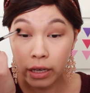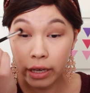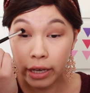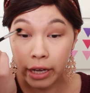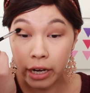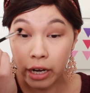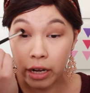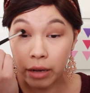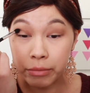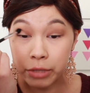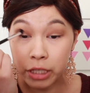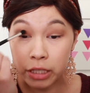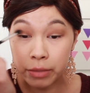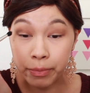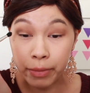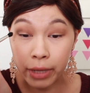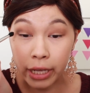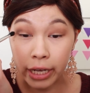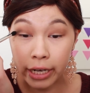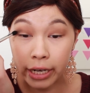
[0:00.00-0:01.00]
and I'm
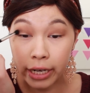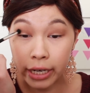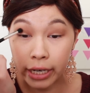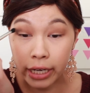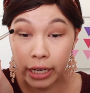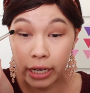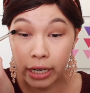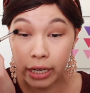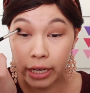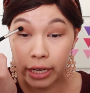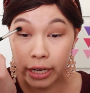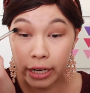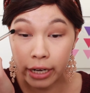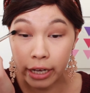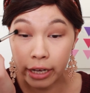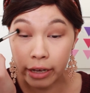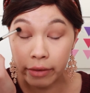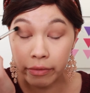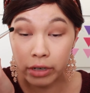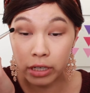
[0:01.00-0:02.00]
just blending it in
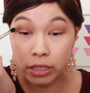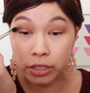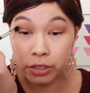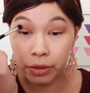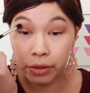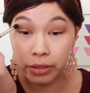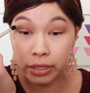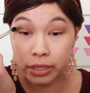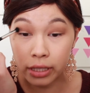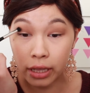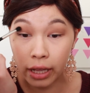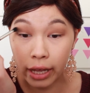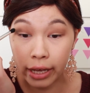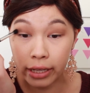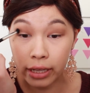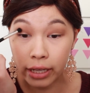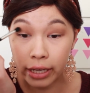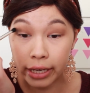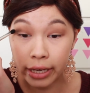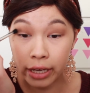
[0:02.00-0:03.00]
ever so
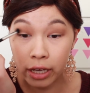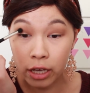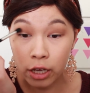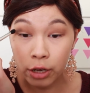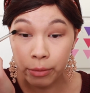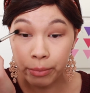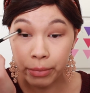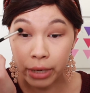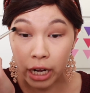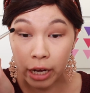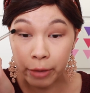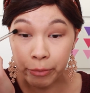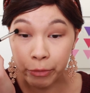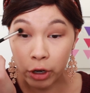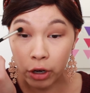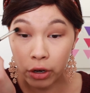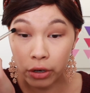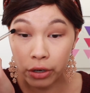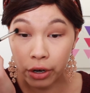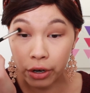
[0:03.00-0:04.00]
slightly, but I'm
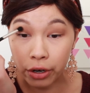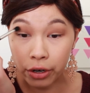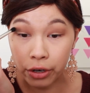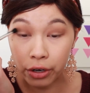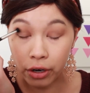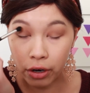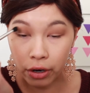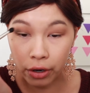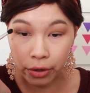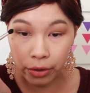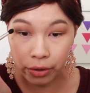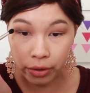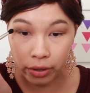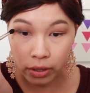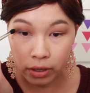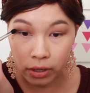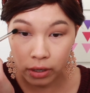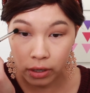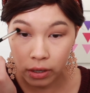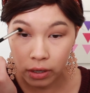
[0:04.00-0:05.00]
not gonna go
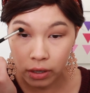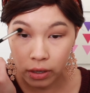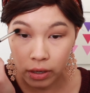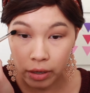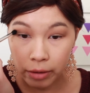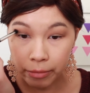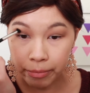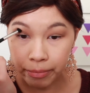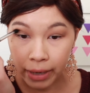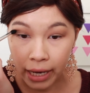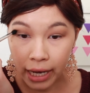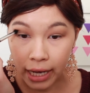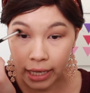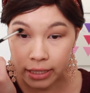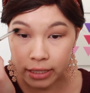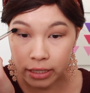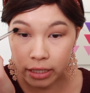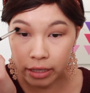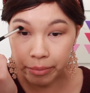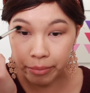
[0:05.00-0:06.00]

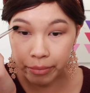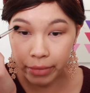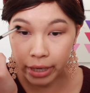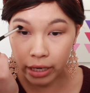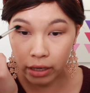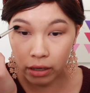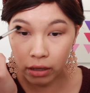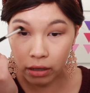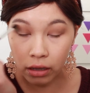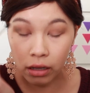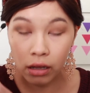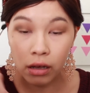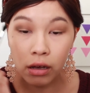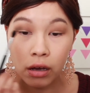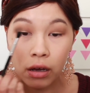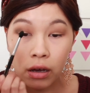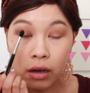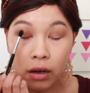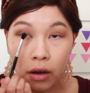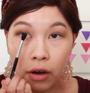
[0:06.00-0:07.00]
past the middle
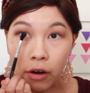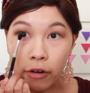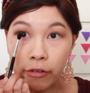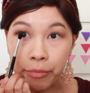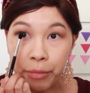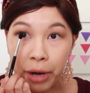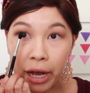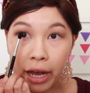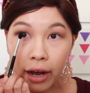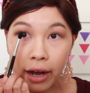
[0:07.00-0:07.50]
of my